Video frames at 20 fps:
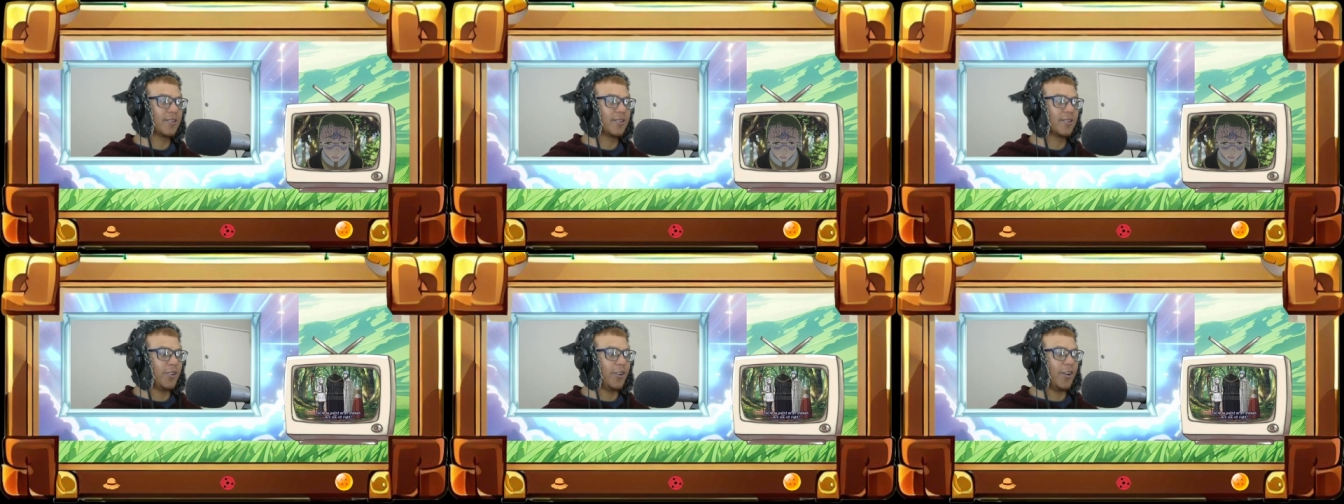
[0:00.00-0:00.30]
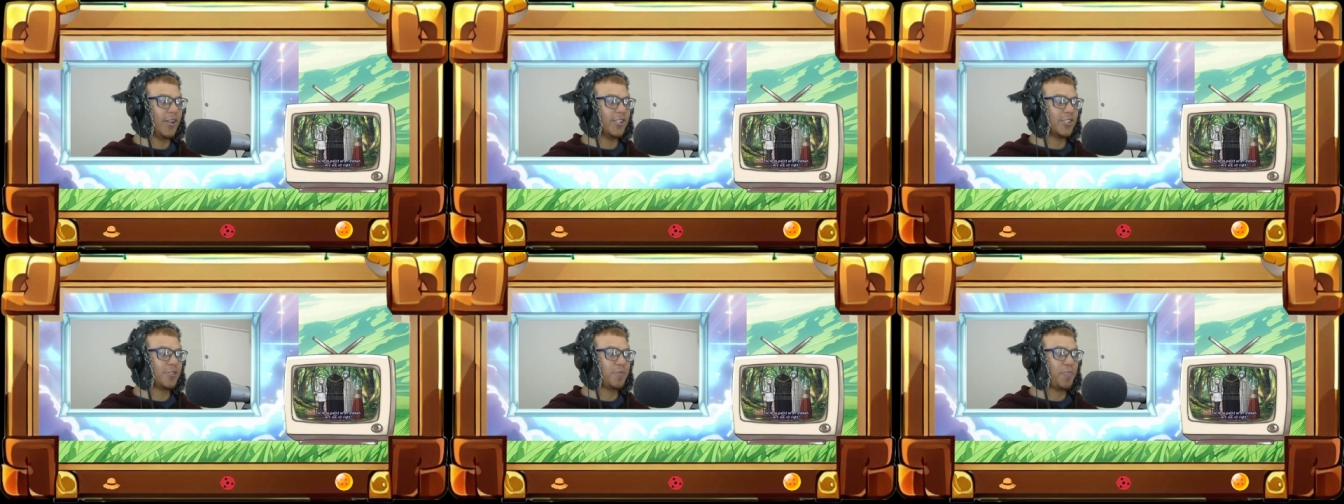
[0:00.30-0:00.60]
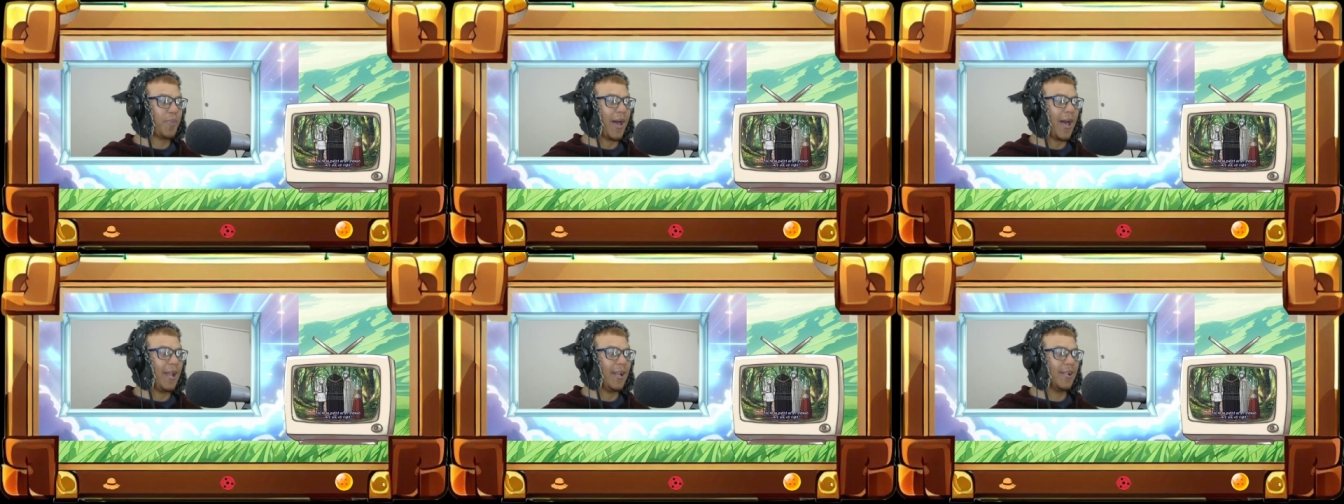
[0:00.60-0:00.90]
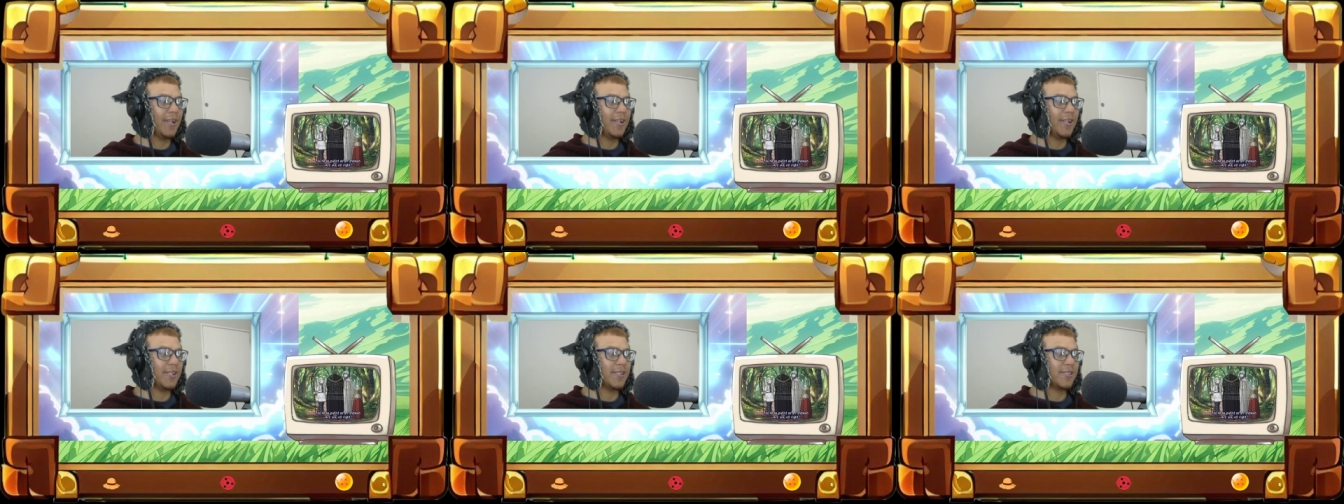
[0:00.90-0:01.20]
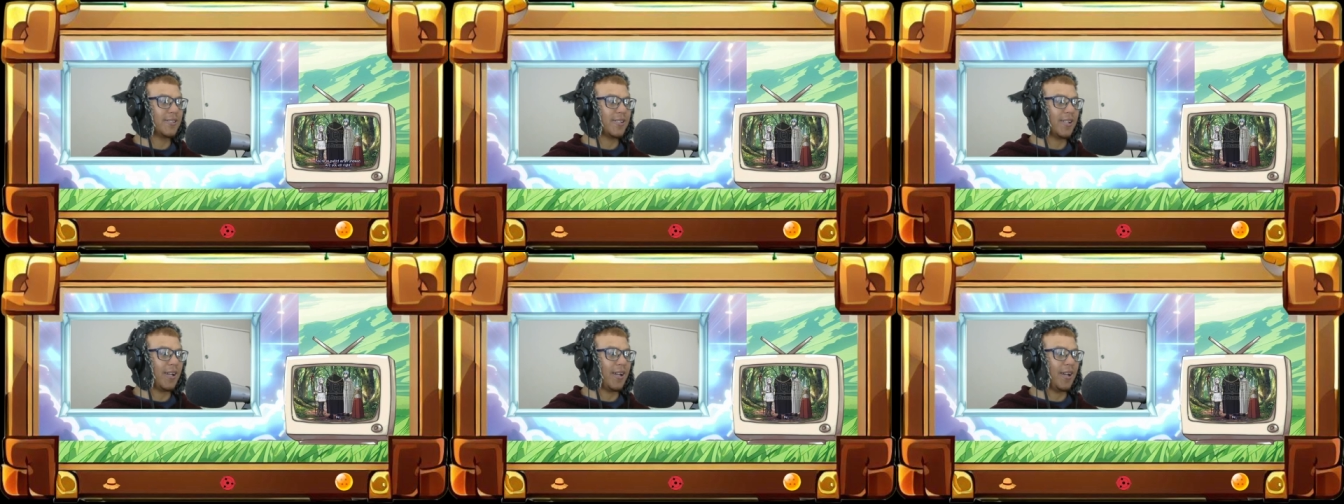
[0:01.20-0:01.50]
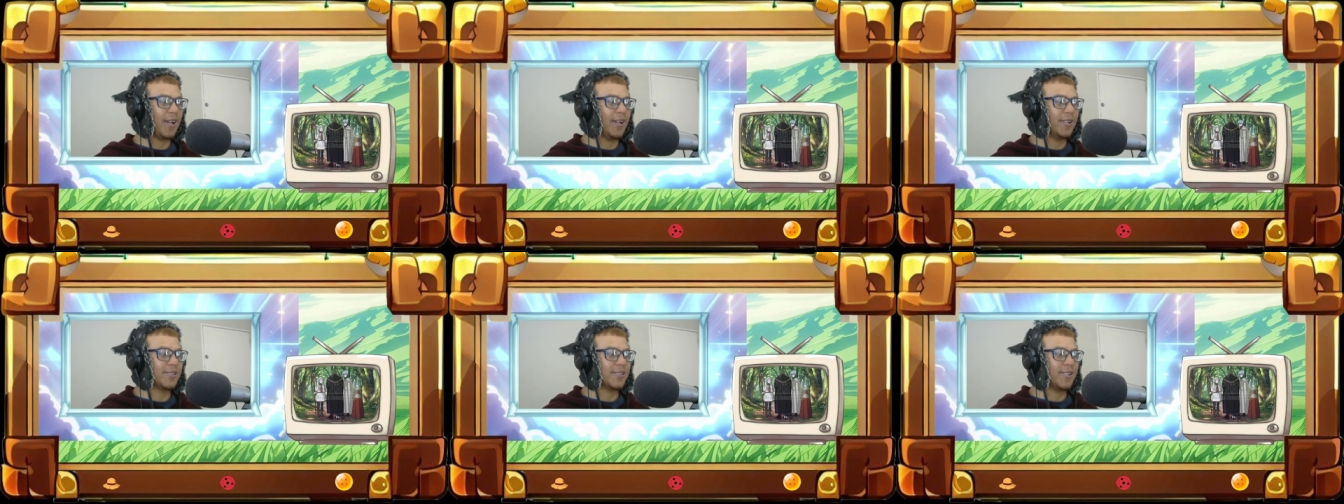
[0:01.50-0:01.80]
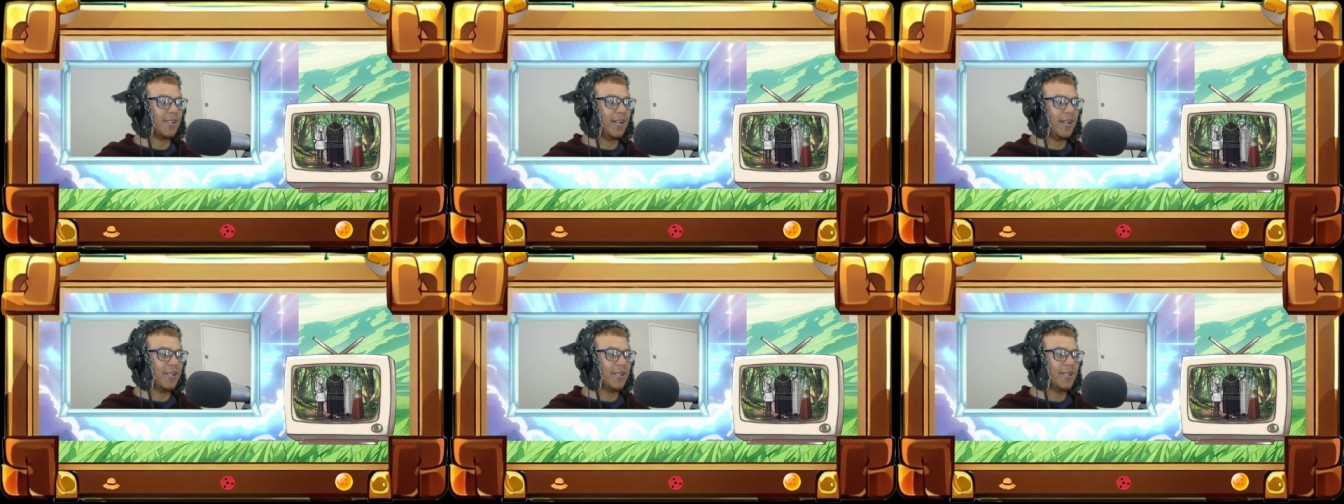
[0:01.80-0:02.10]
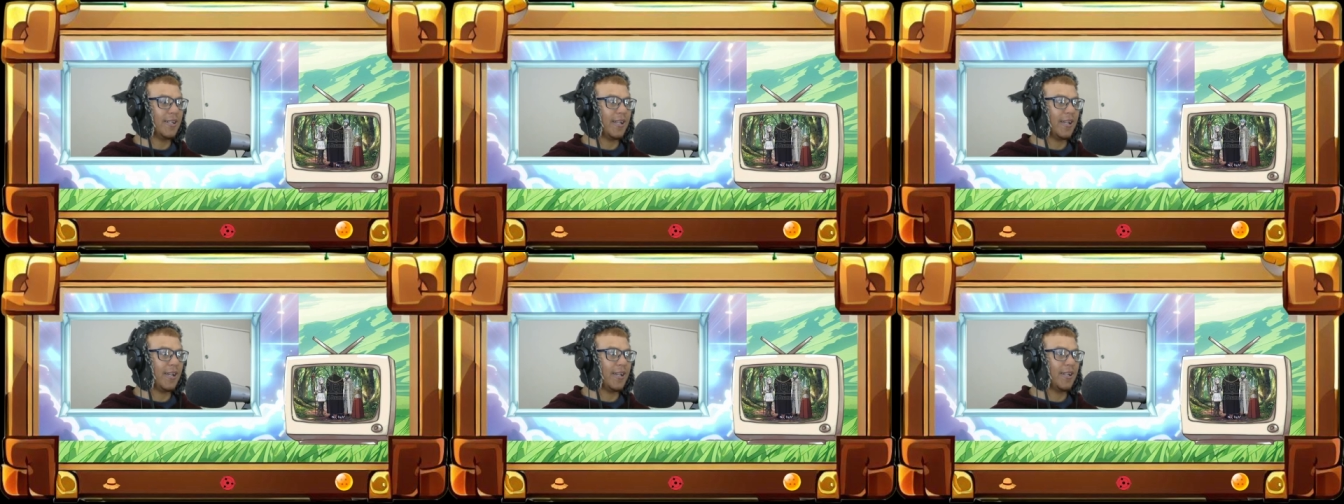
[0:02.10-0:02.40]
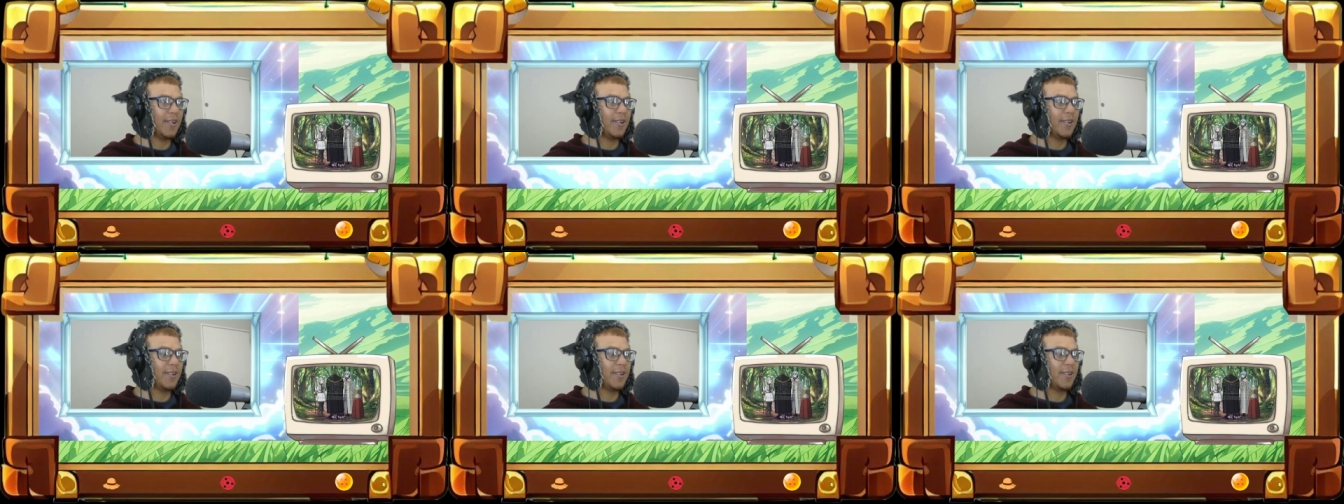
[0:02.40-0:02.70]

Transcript: You're as pallid as an undead.